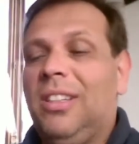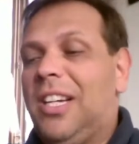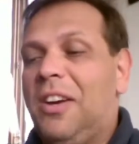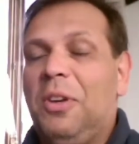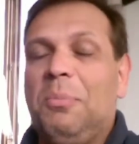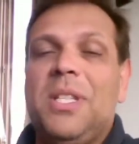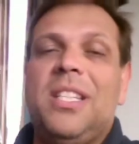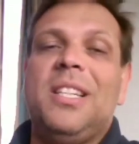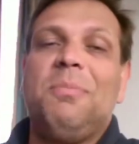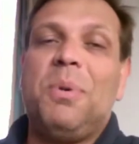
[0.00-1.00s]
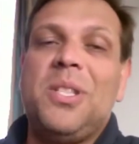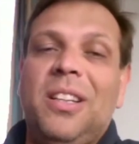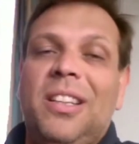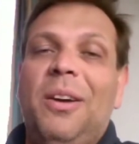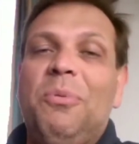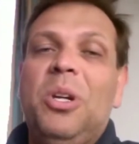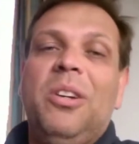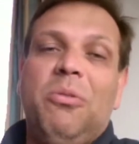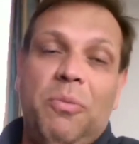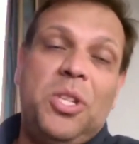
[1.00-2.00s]
diving business at present time,
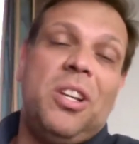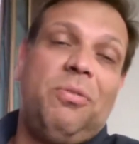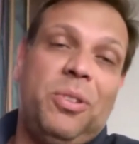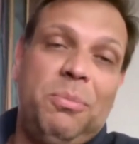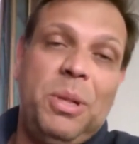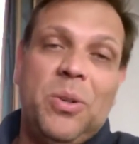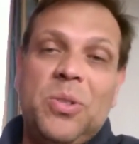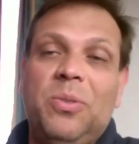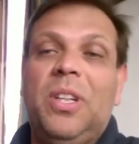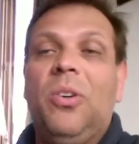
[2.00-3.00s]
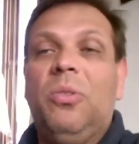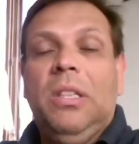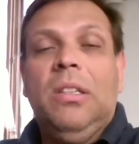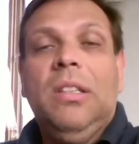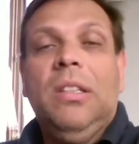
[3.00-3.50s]
when we suffer because of the COVID,